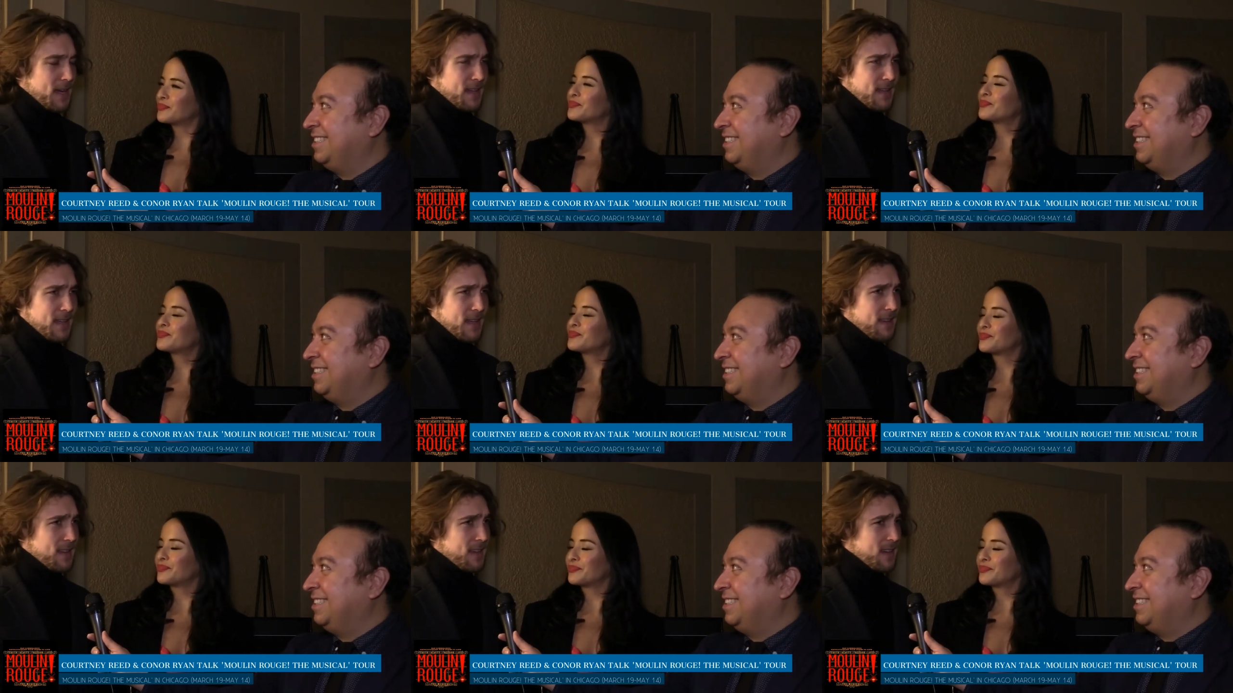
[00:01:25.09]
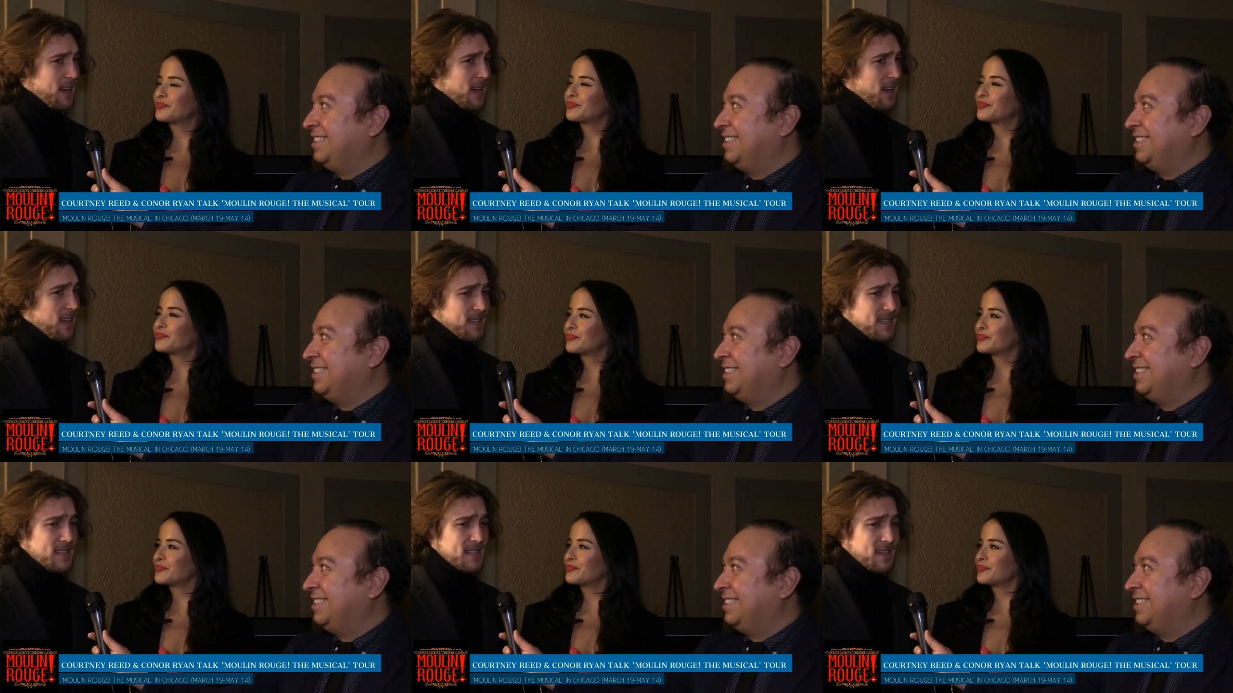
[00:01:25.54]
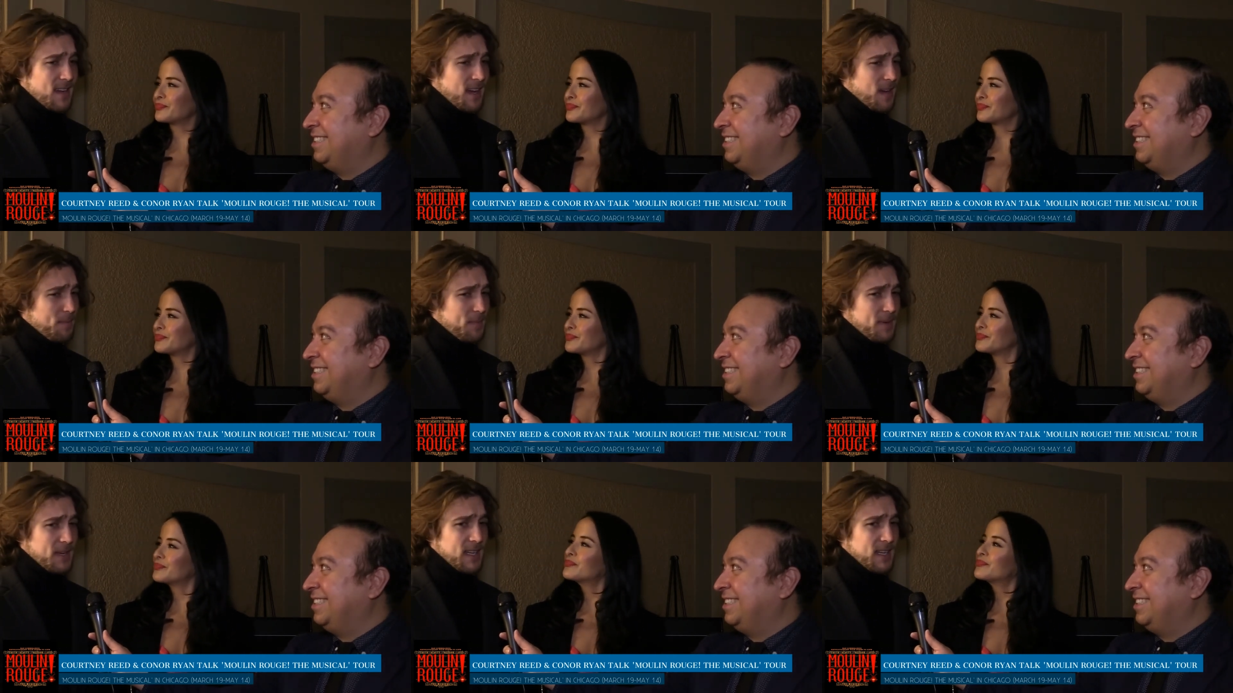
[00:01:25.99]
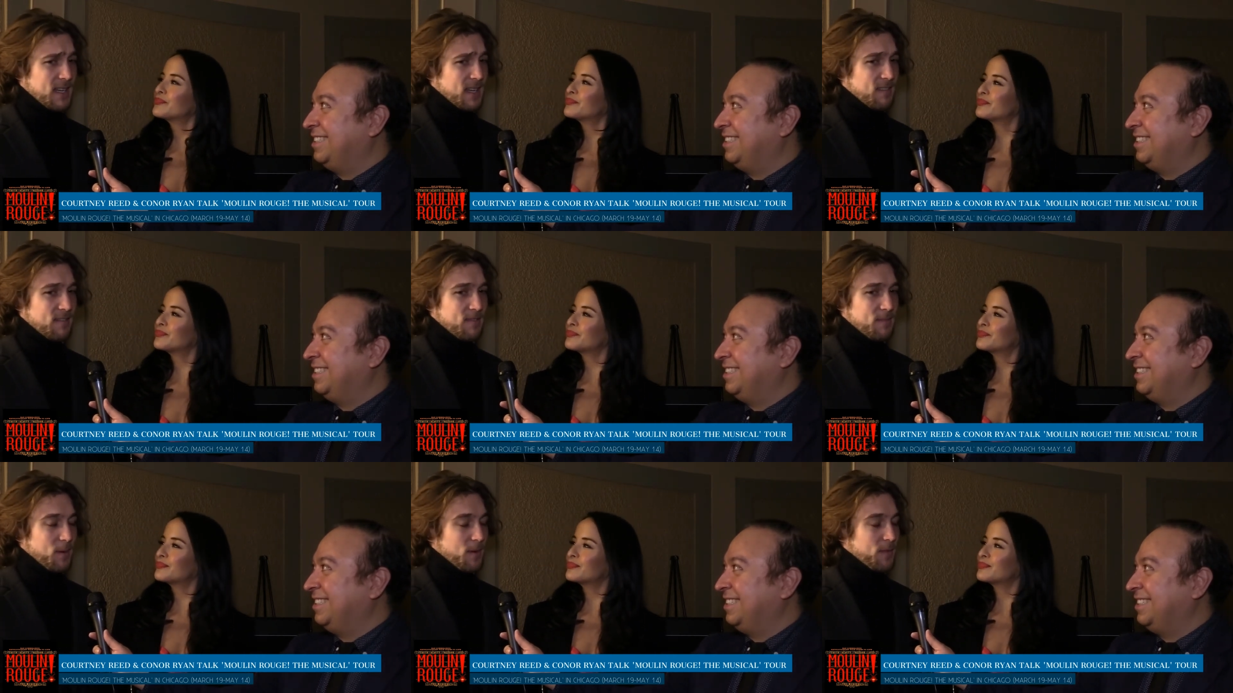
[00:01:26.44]
Speaker 1: And then the, this company
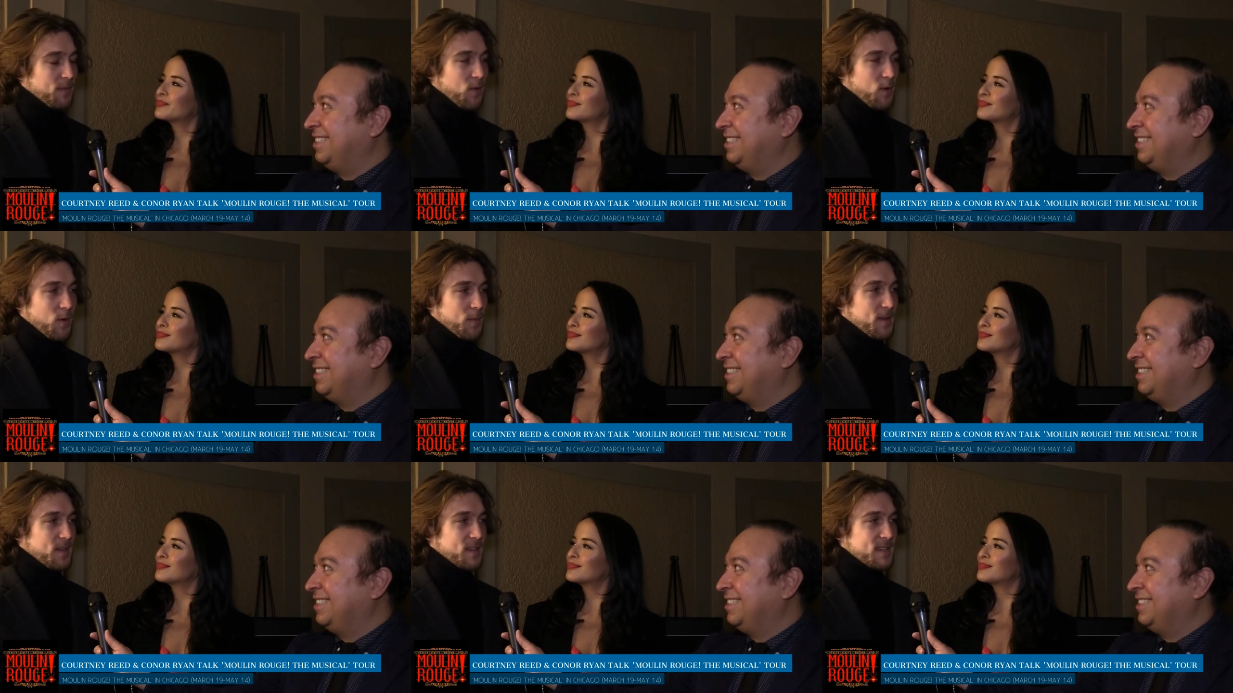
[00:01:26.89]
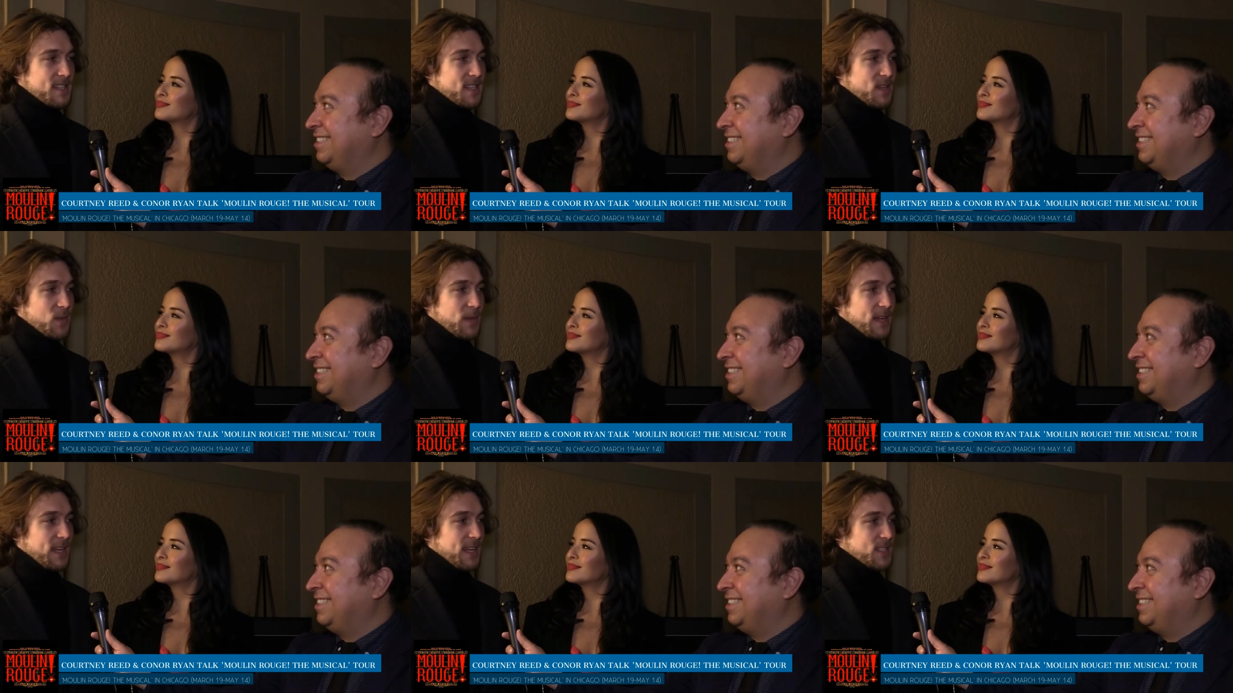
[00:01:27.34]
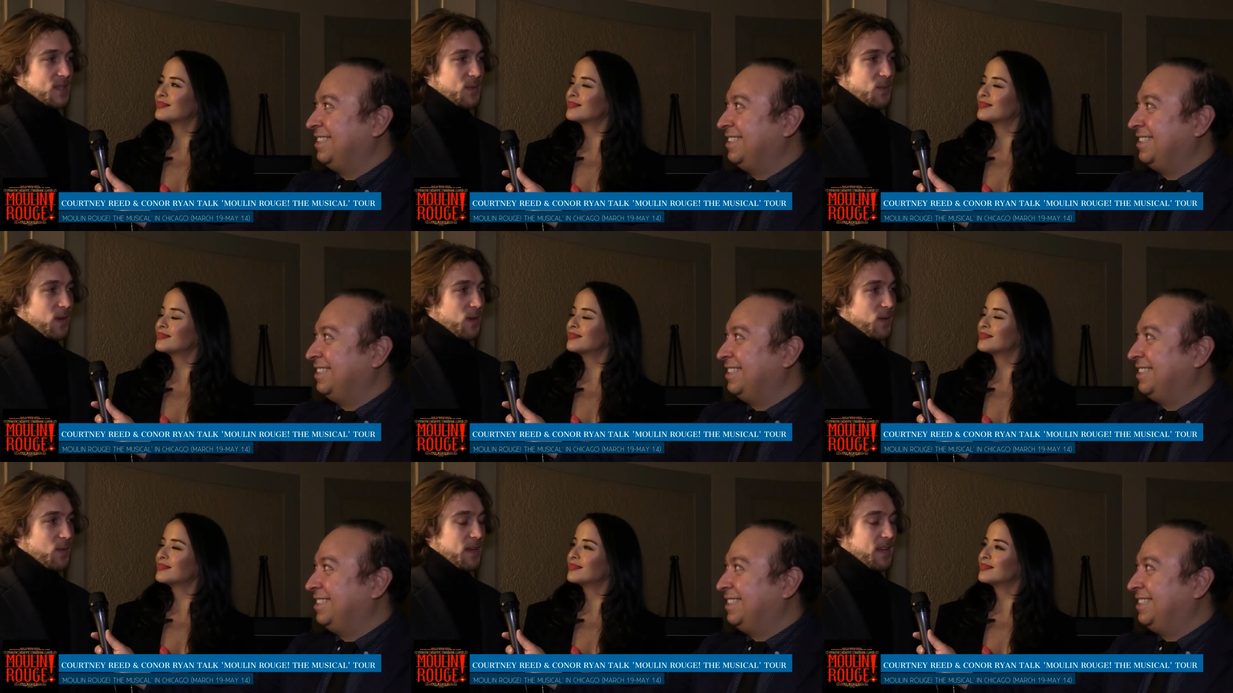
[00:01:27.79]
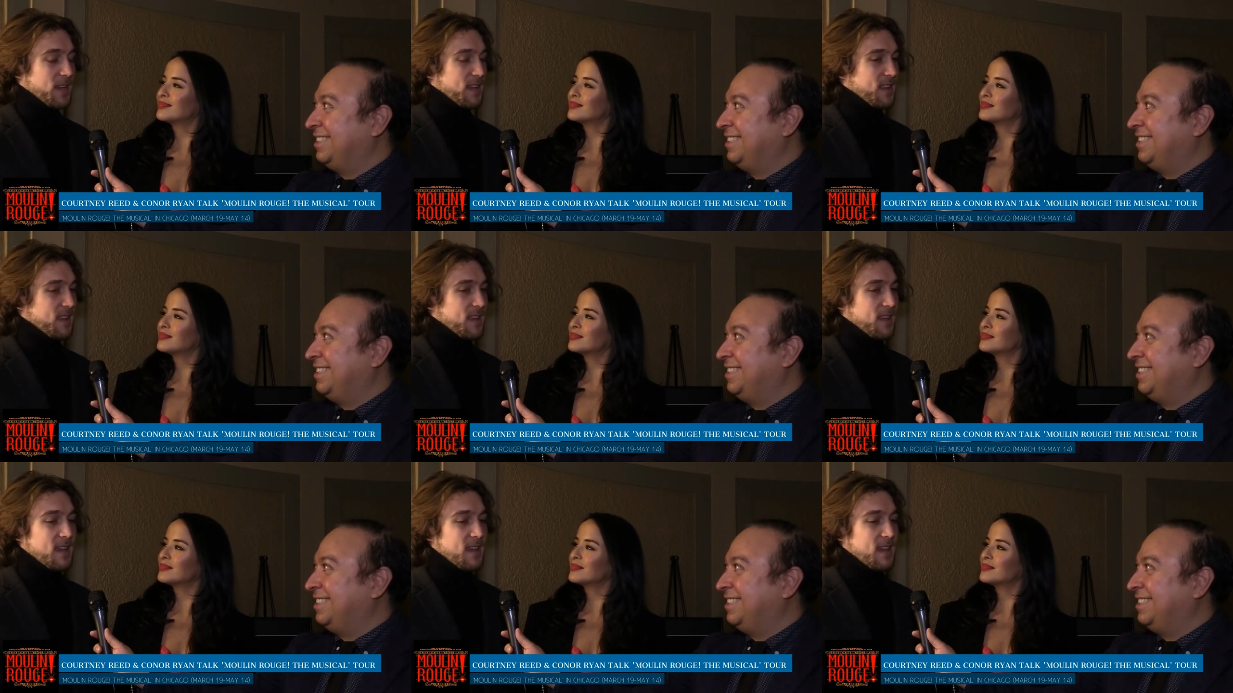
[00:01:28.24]
of performers that we get to work with,